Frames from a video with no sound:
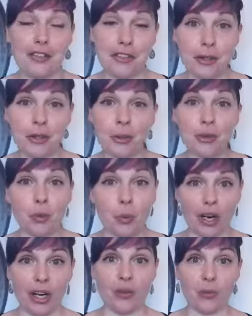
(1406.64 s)
through the
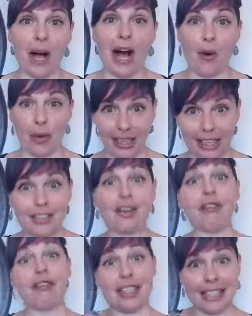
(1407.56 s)
word wow, and that's
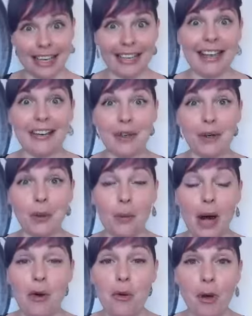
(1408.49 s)
obviously another
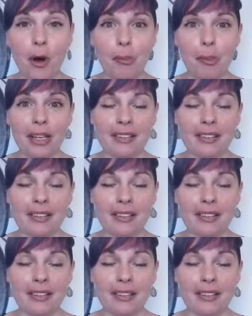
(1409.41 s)
wow moment.